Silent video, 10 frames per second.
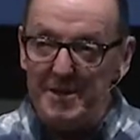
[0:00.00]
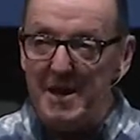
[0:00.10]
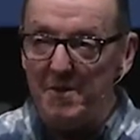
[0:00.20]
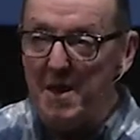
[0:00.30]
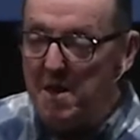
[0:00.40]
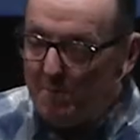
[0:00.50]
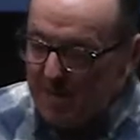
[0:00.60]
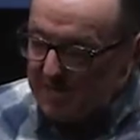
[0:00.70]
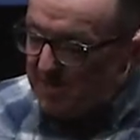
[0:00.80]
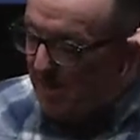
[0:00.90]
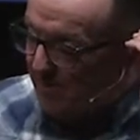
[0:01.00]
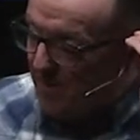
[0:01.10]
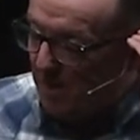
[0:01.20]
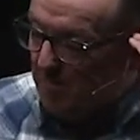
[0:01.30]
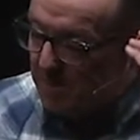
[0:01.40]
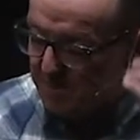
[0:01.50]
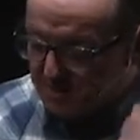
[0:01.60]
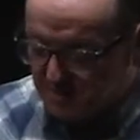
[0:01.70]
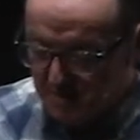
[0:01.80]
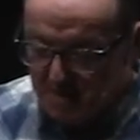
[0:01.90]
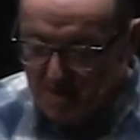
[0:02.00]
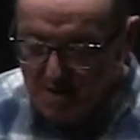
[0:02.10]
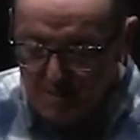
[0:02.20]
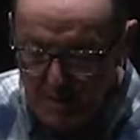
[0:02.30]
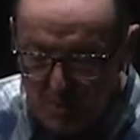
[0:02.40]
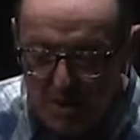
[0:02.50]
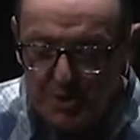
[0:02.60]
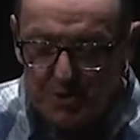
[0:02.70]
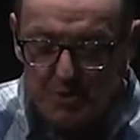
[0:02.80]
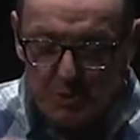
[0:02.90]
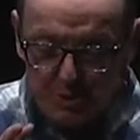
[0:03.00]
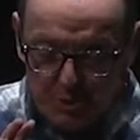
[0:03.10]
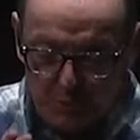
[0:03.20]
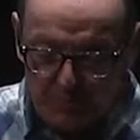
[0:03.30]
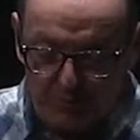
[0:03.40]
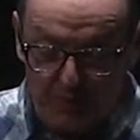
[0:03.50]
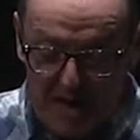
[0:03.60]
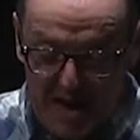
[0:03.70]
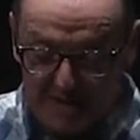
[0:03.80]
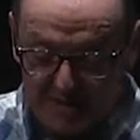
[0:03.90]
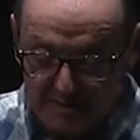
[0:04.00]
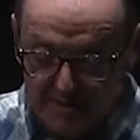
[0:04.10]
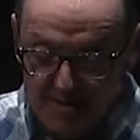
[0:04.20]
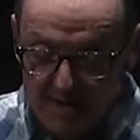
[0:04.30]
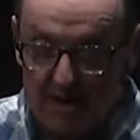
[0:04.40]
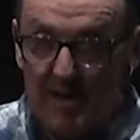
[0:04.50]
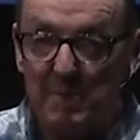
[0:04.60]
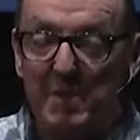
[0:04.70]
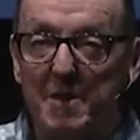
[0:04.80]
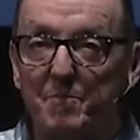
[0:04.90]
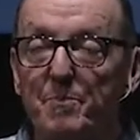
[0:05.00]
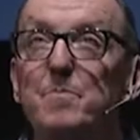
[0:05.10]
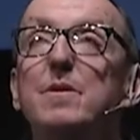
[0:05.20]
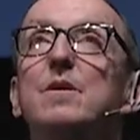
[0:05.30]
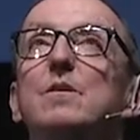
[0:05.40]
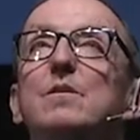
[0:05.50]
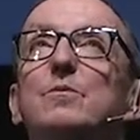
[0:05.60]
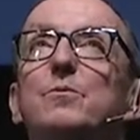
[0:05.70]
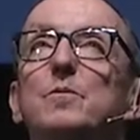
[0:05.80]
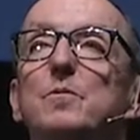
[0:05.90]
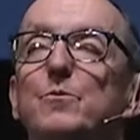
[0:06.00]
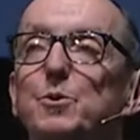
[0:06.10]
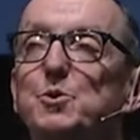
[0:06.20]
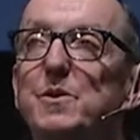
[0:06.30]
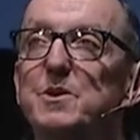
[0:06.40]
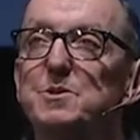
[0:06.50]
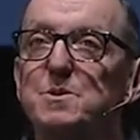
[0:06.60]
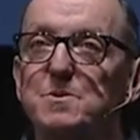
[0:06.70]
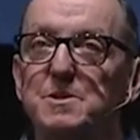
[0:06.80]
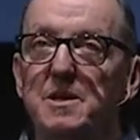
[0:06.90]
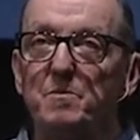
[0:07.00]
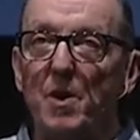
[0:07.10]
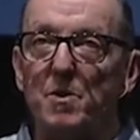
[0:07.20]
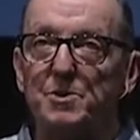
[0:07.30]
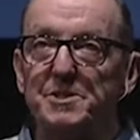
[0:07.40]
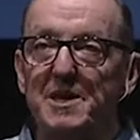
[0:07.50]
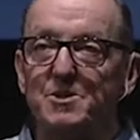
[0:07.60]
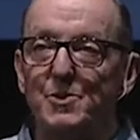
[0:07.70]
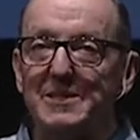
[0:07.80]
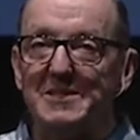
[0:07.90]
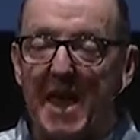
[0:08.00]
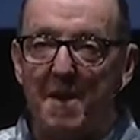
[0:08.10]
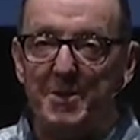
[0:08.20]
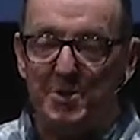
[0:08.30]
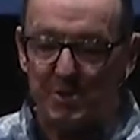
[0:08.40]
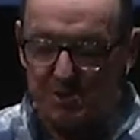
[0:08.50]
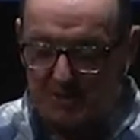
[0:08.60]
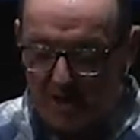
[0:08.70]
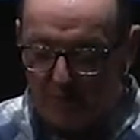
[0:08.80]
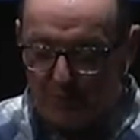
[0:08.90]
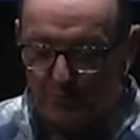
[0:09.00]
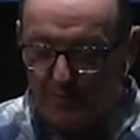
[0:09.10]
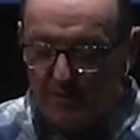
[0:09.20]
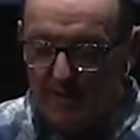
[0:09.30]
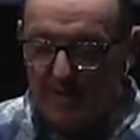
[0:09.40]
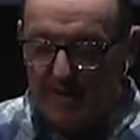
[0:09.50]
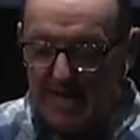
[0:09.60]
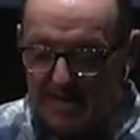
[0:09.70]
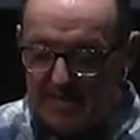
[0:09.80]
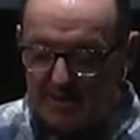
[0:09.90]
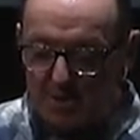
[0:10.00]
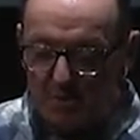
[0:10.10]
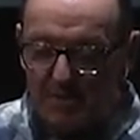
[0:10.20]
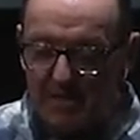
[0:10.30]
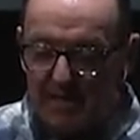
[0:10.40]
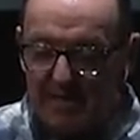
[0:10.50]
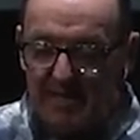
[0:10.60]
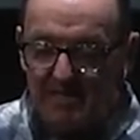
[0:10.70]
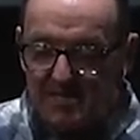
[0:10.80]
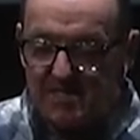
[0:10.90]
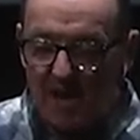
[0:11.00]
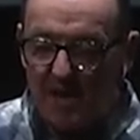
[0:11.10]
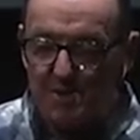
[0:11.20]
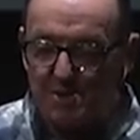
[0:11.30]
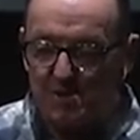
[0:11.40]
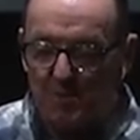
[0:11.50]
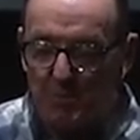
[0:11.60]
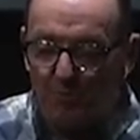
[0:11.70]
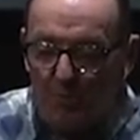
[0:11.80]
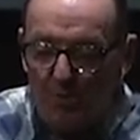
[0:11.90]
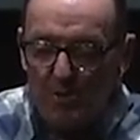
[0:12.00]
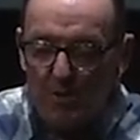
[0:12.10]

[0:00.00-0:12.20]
down, passing out the elements. But I want you to reflect. In 1 Corinthians 13, Paul will say to examine yourself and to look inside yourself before you,